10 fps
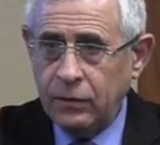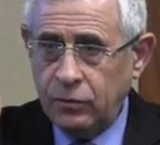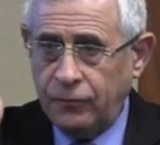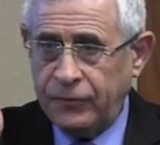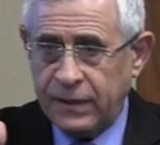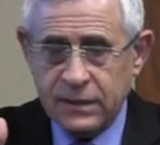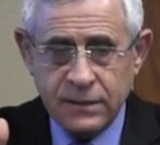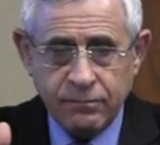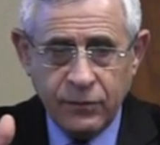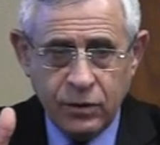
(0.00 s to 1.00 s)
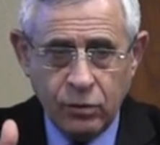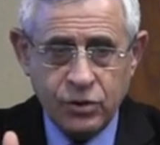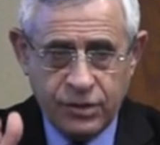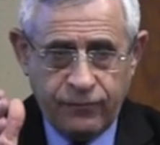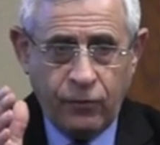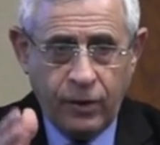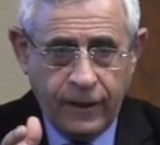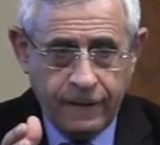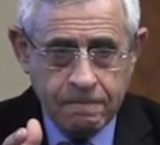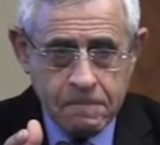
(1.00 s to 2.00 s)
to fix your
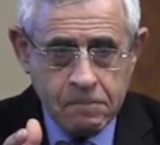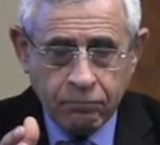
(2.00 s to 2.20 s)
Chevrolet